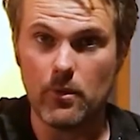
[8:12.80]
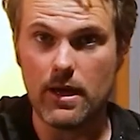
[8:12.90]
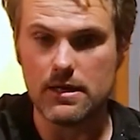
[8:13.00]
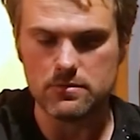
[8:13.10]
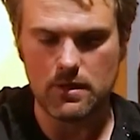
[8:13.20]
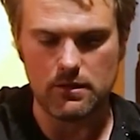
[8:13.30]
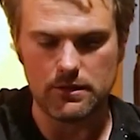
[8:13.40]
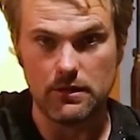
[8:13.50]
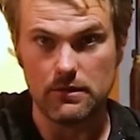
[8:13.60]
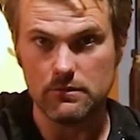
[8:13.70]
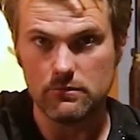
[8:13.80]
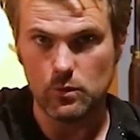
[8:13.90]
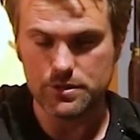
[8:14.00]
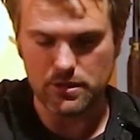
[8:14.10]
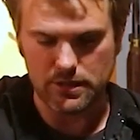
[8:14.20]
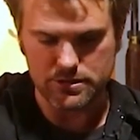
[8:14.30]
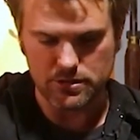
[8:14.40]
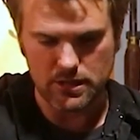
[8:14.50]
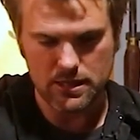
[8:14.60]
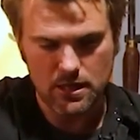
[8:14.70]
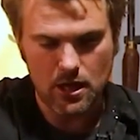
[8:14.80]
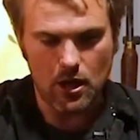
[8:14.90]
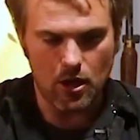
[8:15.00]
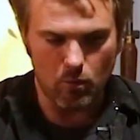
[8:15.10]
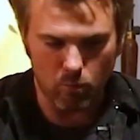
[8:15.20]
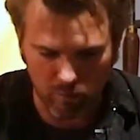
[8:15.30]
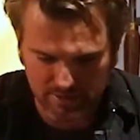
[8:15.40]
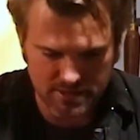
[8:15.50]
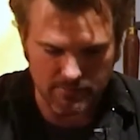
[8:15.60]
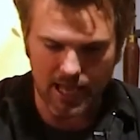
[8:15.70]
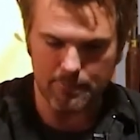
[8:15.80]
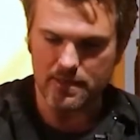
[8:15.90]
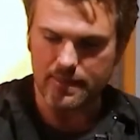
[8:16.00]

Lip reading: you out as well on your wood turning journey. Once I'm happy